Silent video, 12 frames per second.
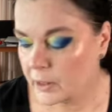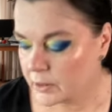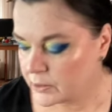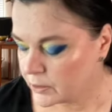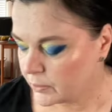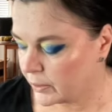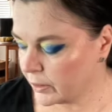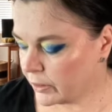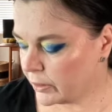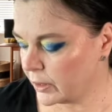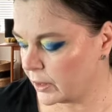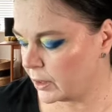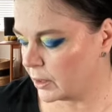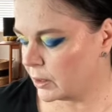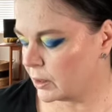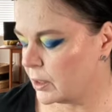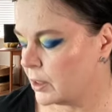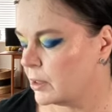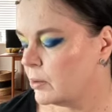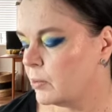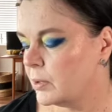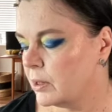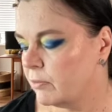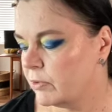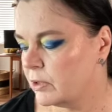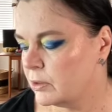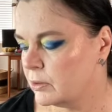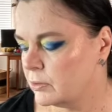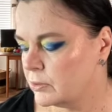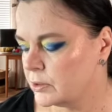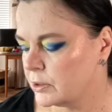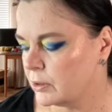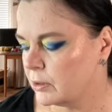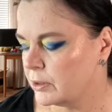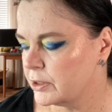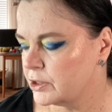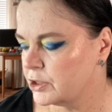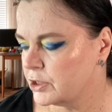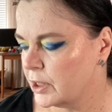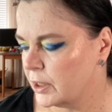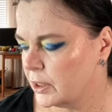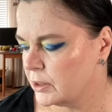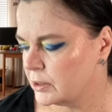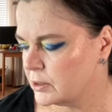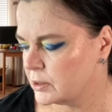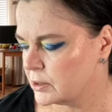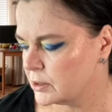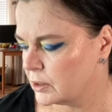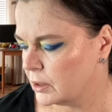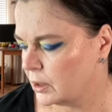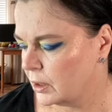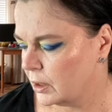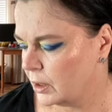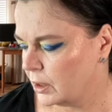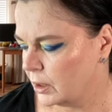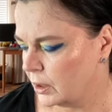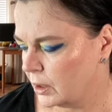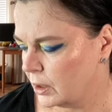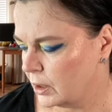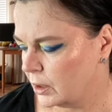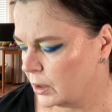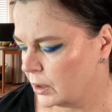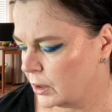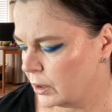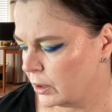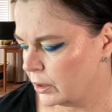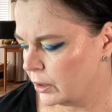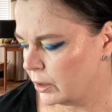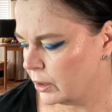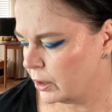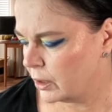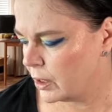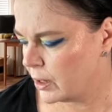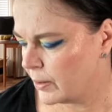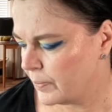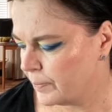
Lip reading: So I think then we've used all the shades in here.